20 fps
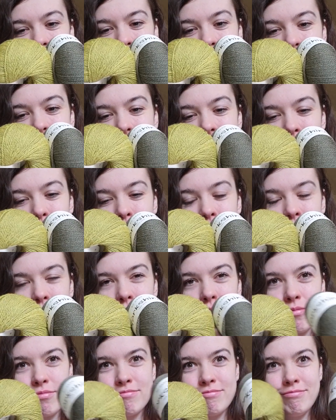and she was
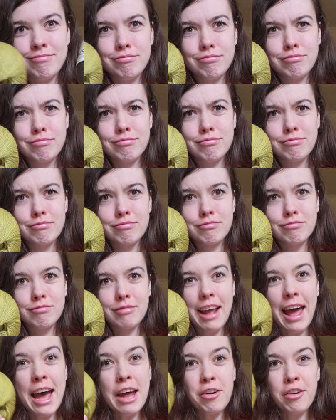like, I